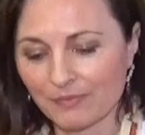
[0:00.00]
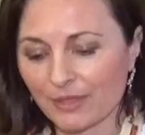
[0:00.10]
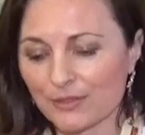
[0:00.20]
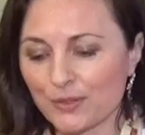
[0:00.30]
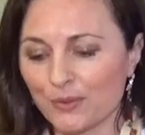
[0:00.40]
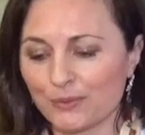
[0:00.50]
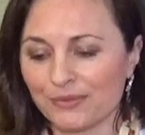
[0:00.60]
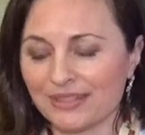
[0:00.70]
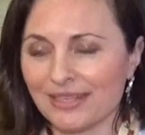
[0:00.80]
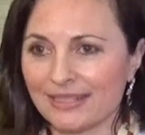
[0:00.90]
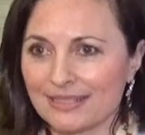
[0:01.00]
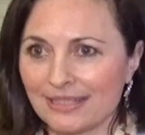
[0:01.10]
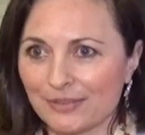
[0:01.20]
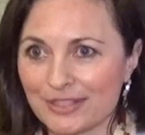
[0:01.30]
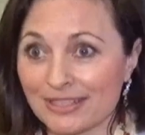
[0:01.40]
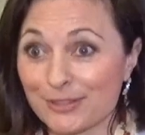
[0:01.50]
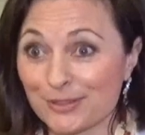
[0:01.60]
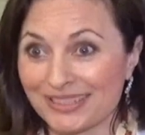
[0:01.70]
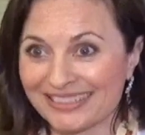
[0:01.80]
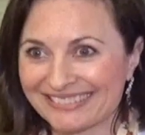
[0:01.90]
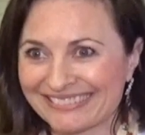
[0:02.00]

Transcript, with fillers: So, the 19th century.